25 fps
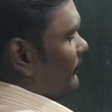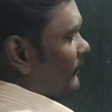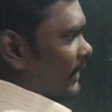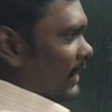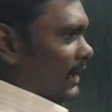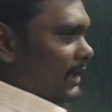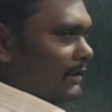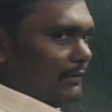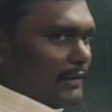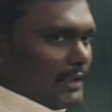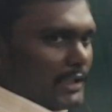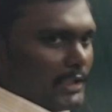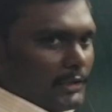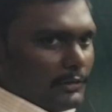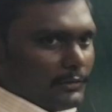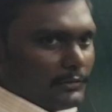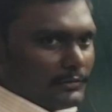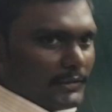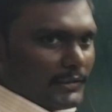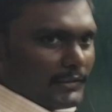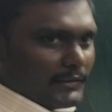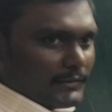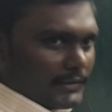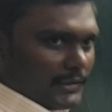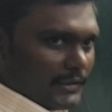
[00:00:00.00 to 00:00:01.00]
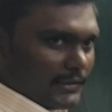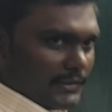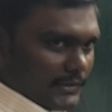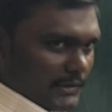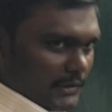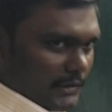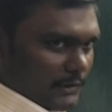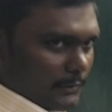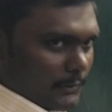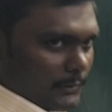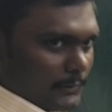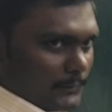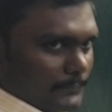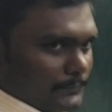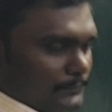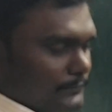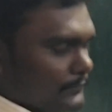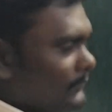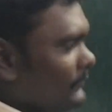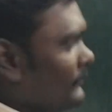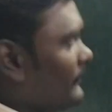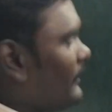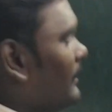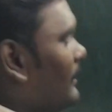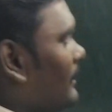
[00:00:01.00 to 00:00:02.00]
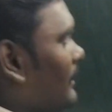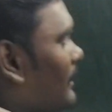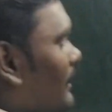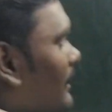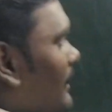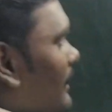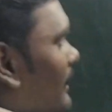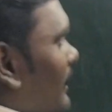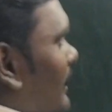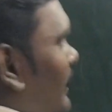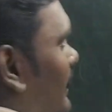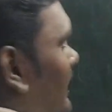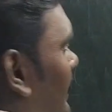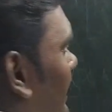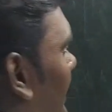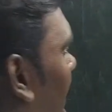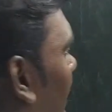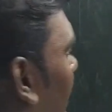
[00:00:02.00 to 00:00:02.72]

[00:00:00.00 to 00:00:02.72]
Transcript: if del value is less than 0, a